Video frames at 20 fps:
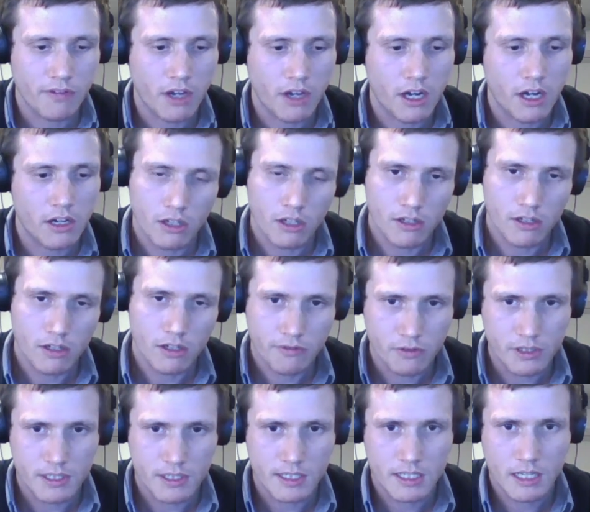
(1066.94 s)
far a lot of the
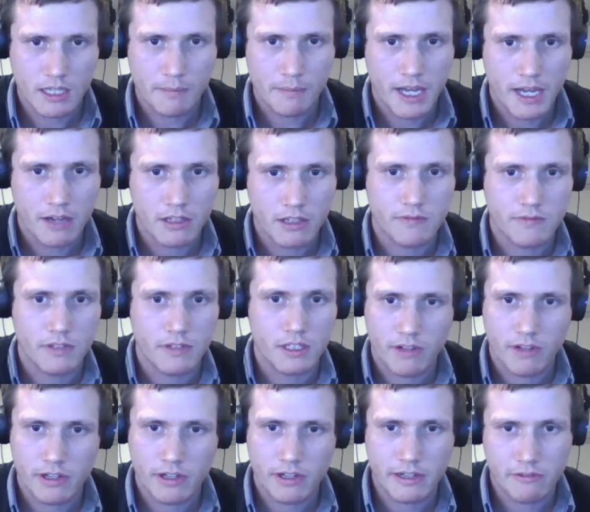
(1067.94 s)
footage that's come out,
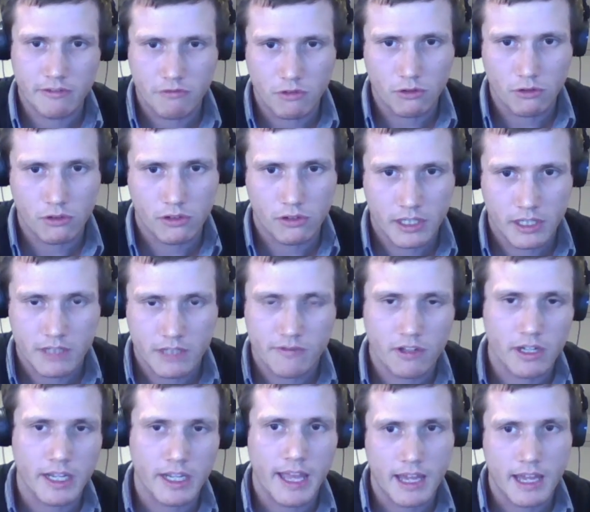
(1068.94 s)
it's very raw, it's
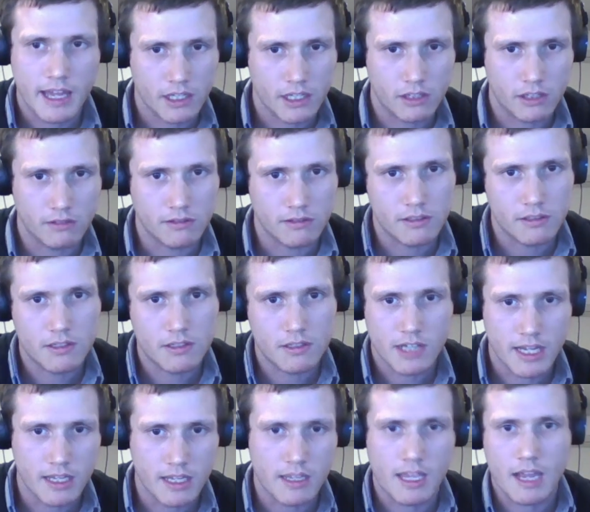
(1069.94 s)
very handheld,
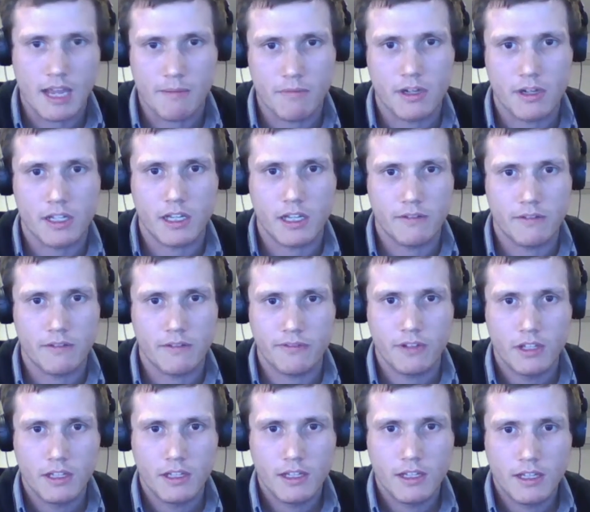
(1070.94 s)
shaky camera kind
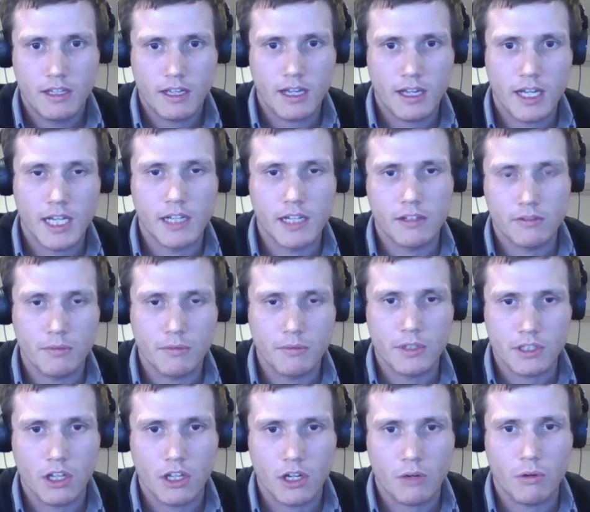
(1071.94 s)
of
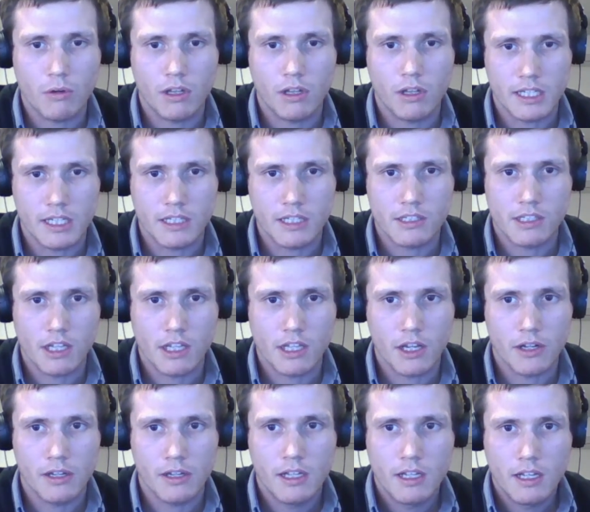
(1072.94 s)
almost low quality.
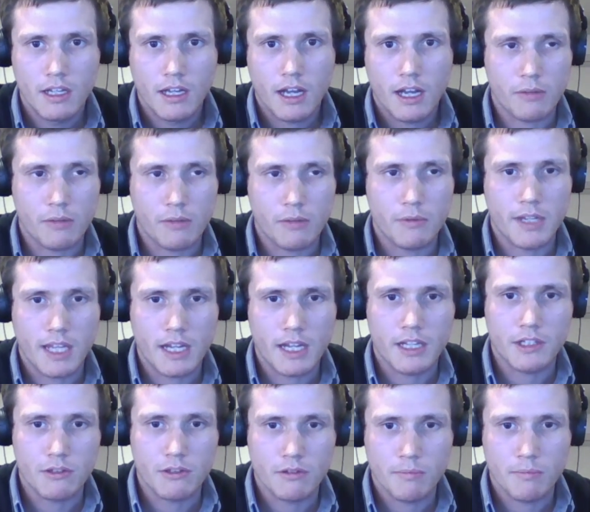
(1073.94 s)
So I think we're
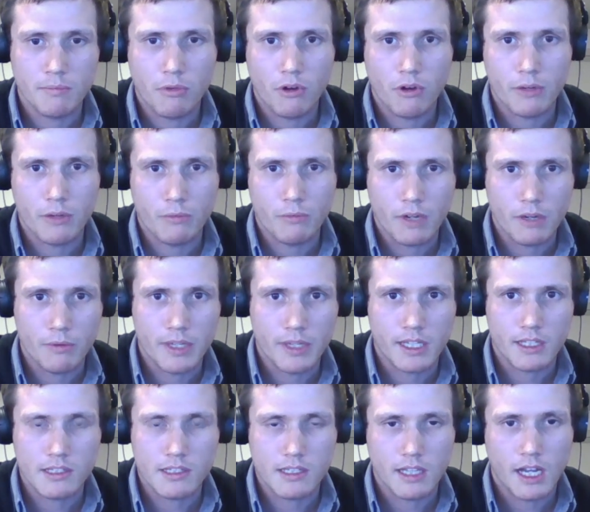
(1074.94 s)
getting to a point where we
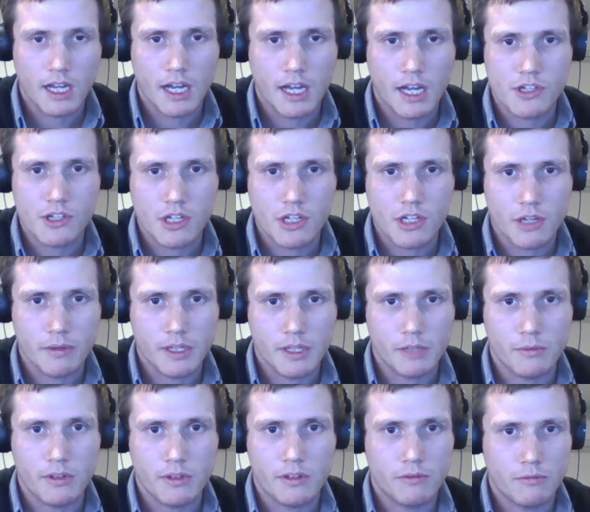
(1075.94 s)
can start
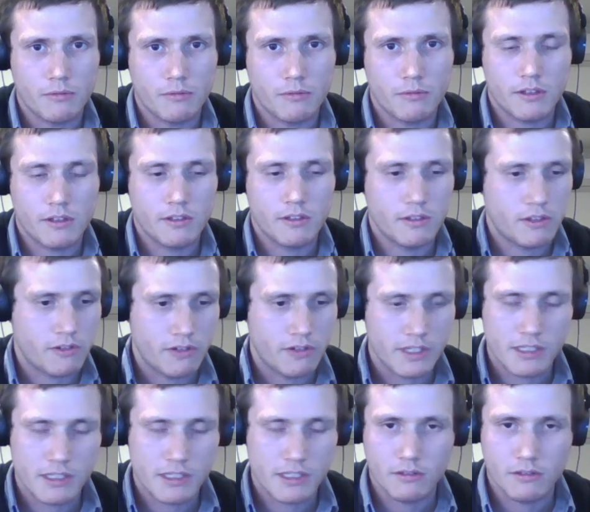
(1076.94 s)
showing with
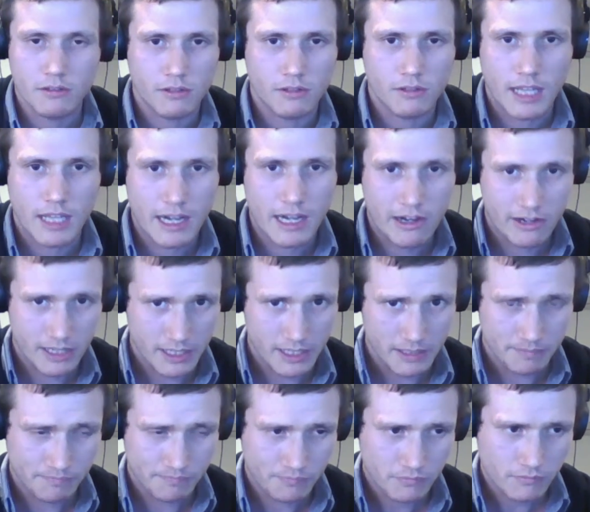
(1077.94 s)
crystal
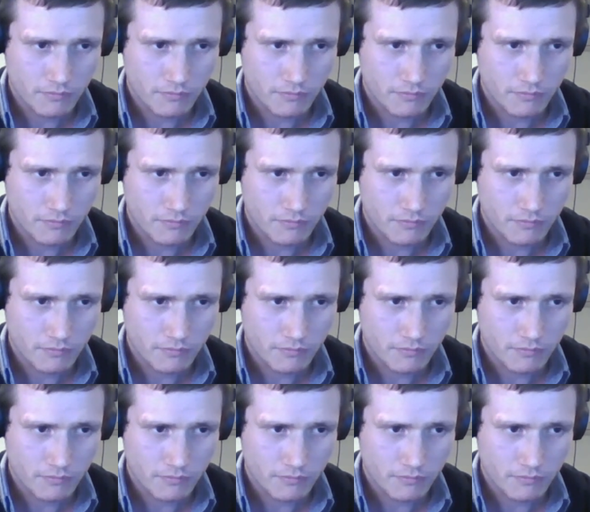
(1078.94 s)
clarity